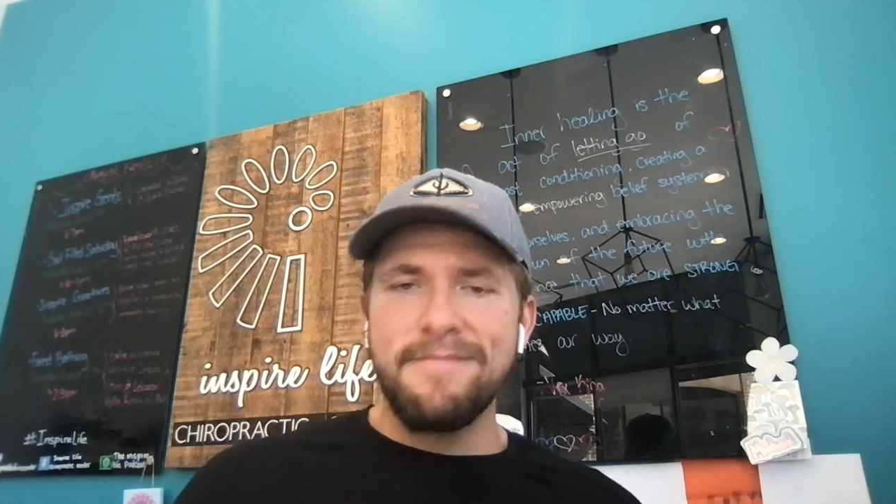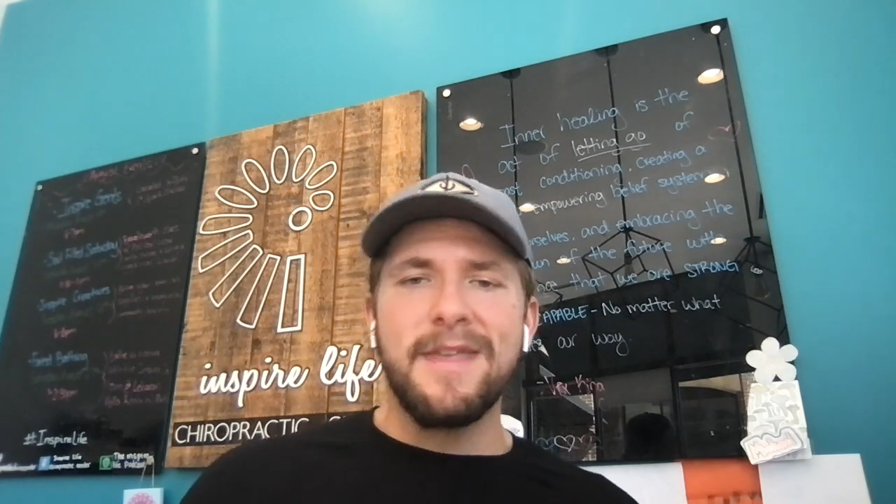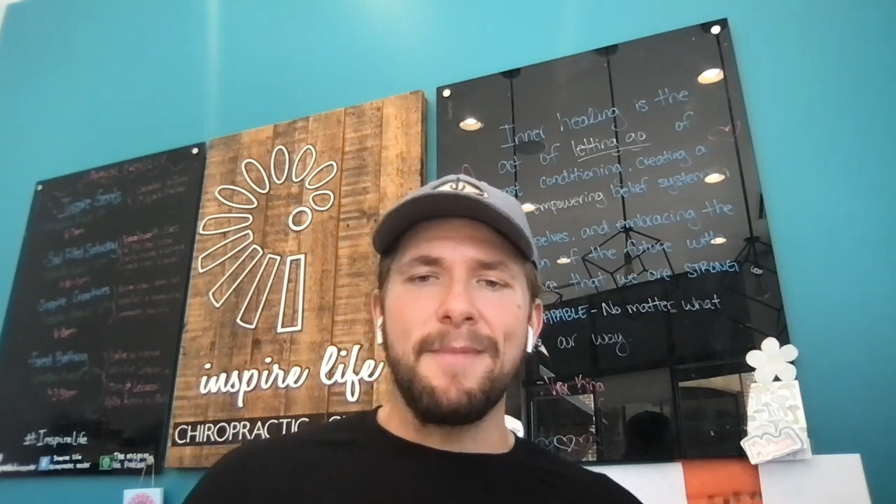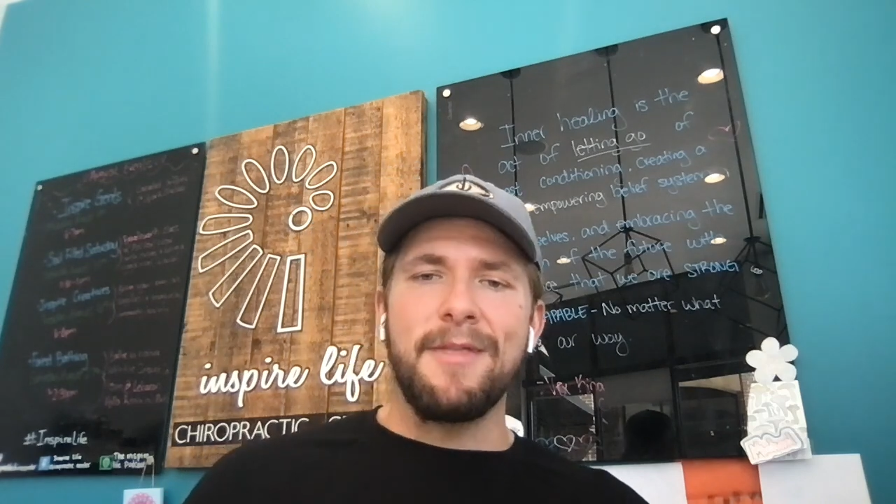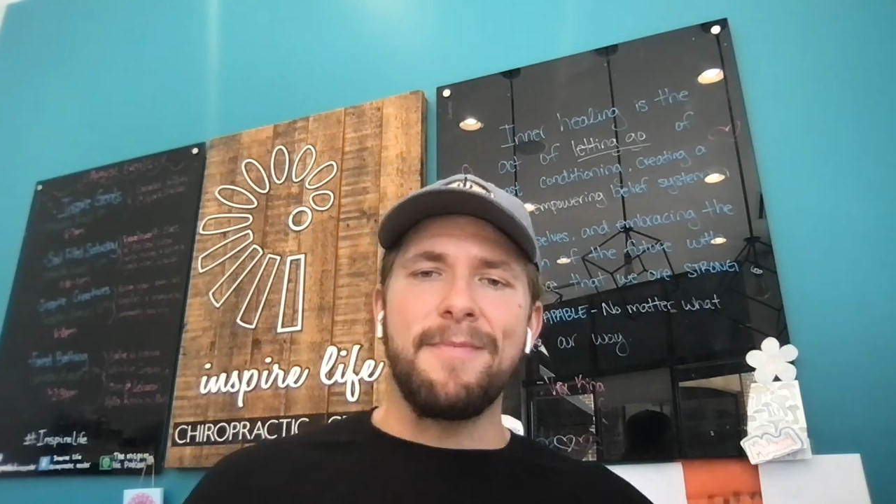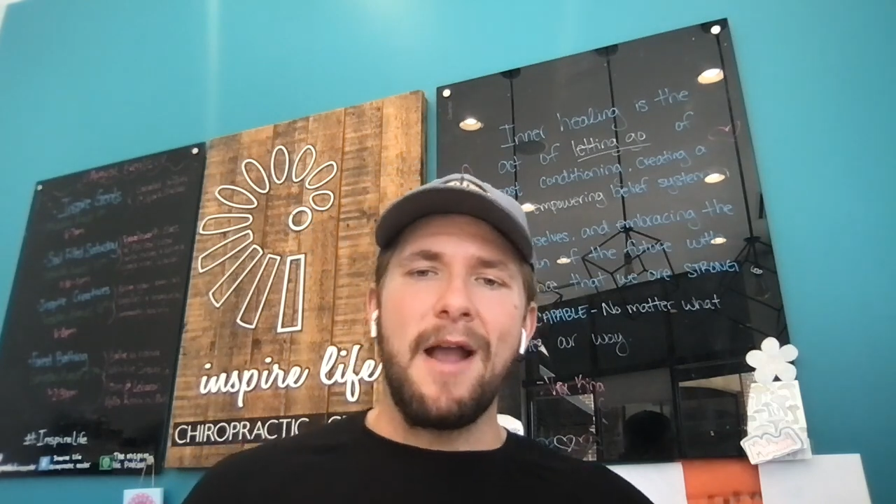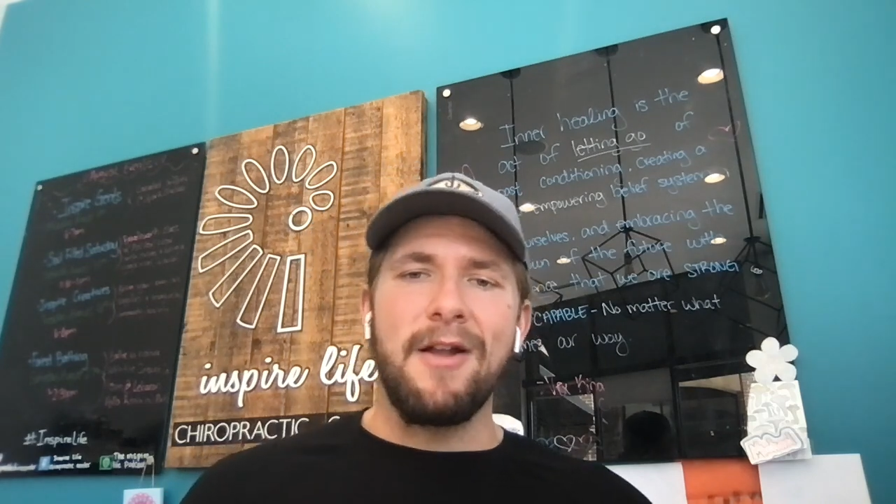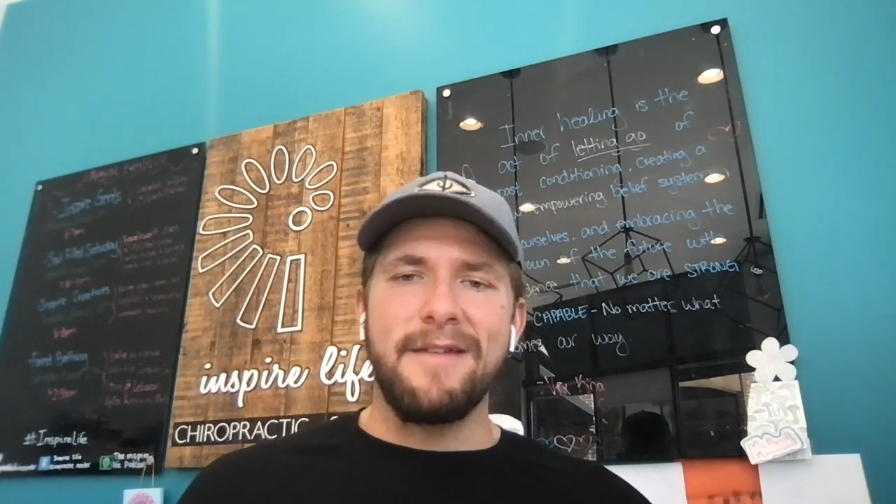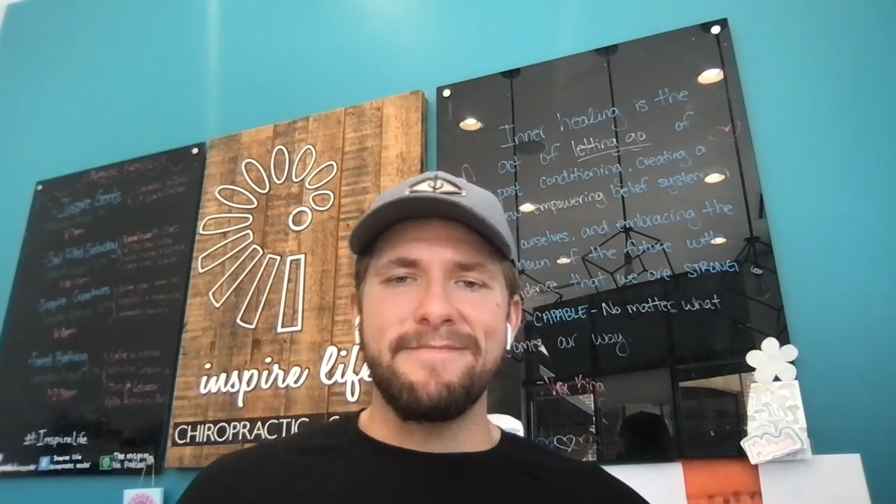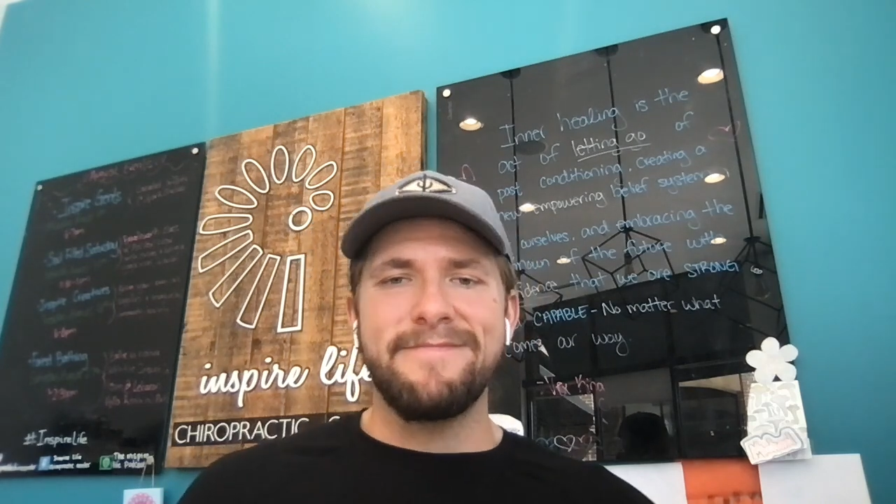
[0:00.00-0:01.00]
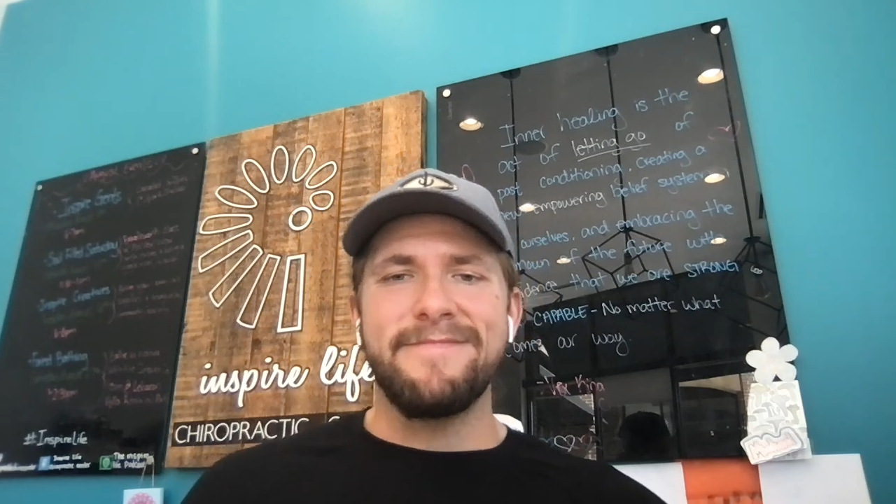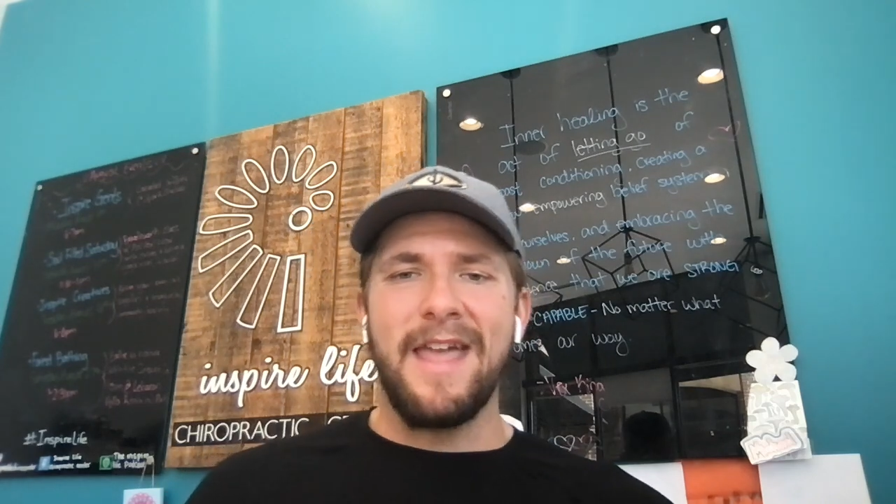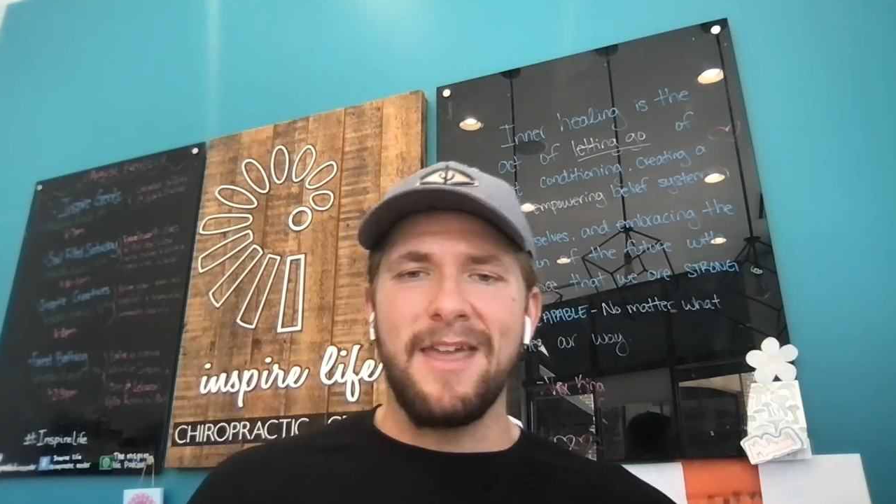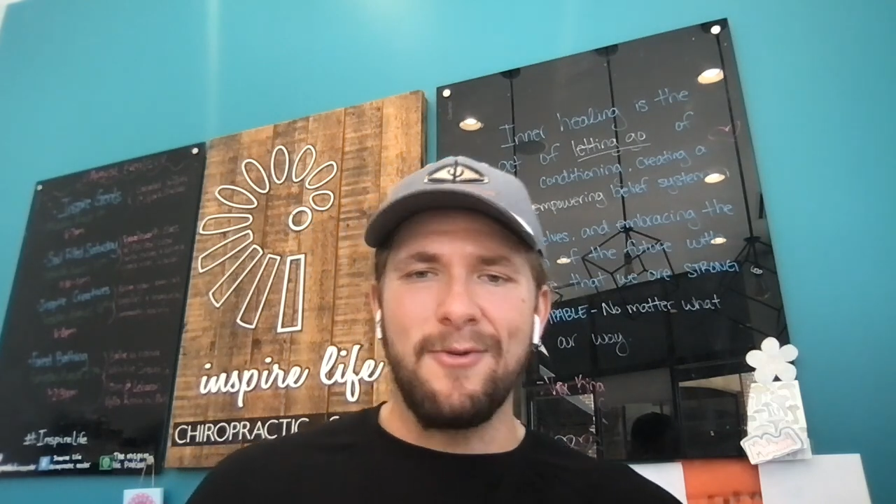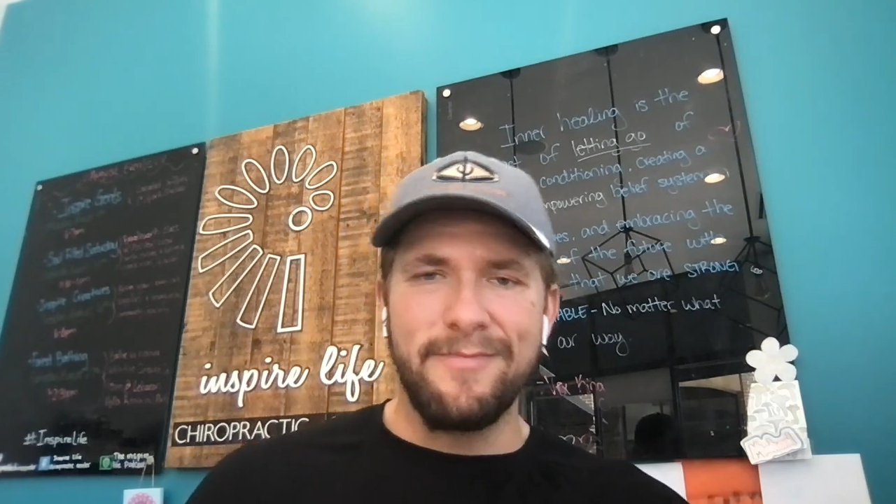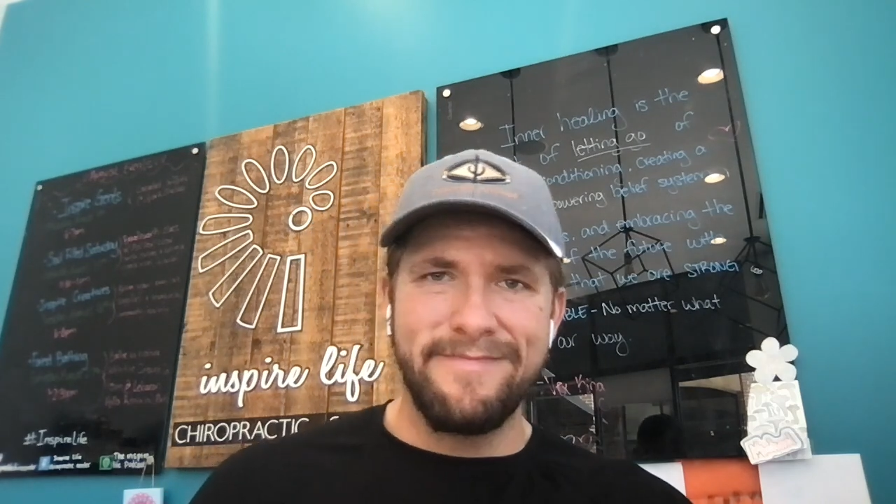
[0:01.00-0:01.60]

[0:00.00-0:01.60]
keep inspiring. Thank you.